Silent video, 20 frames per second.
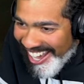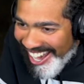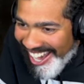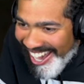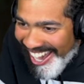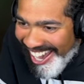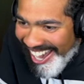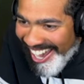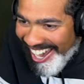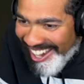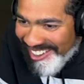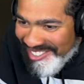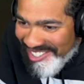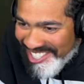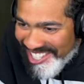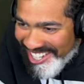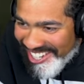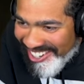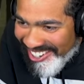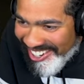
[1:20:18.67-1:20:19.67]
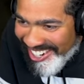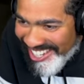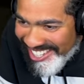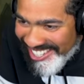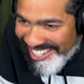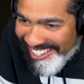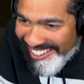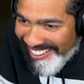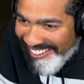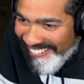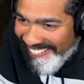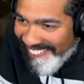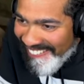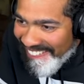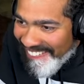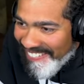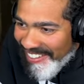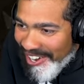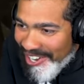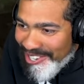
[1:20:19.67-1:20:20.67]
Oh, I'm serious.
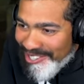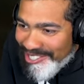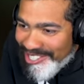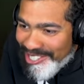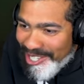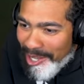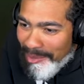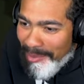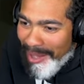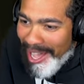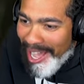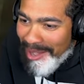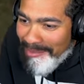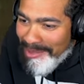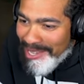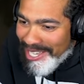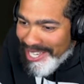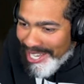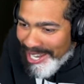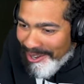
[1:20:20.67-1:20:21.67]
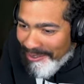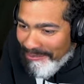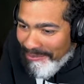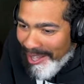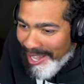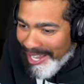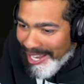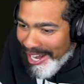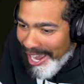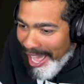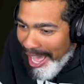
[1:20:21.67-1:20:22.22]
Are you still behind me? Get a fucking